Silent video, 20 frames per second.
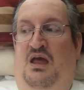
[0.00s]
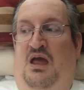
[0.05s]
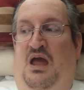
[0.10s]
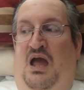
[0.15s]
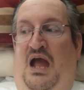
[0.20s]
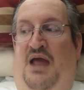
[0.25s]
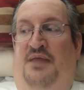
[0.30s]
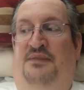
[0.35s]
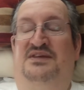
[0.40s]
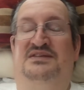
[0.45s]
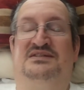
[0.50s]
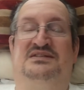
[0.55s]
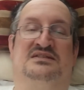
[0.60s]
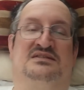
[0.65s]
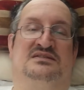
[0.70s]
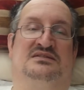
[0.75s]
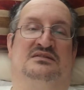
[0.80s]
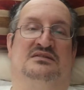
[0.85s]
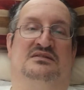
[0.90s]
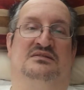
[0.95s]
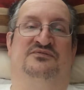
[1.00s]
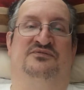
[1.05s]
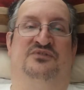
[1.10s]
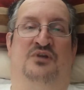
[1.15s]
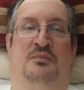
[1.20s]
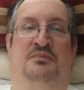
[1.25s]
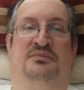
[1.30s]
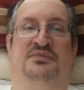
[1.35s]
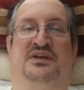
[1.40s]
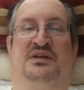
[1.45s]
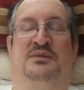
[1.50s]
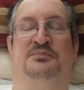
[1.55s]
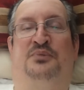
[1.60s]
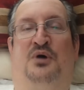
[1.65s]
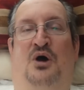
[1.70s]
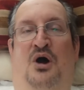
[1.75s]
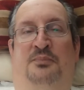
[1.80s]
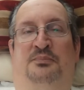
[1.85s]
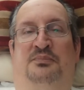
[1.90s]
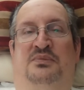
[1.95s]
And this is from the
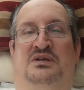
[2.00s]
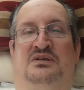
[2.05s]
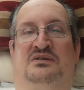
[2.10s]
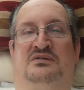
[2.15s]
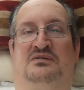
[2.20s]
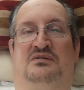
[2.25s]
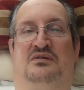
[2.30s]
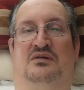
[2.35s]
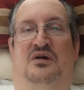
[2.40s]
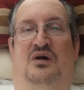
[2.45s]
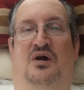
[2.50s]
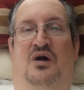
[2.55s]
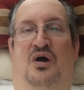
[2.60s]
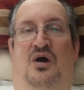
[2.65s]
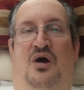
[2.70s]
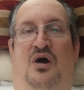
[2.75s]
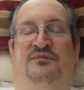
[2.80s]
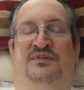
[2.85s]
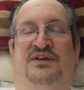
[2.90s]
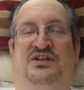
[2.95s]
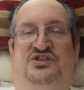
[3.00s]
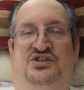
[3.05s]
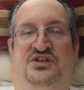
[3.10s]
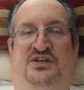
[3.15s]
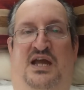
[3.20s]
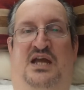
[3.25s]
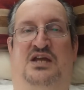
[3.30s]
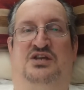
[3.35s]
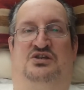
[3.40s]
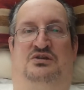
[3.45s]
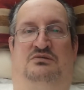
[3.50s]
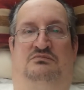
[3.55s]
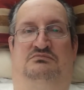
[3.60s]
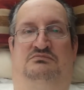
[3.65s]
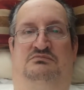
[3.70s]
Department of Education.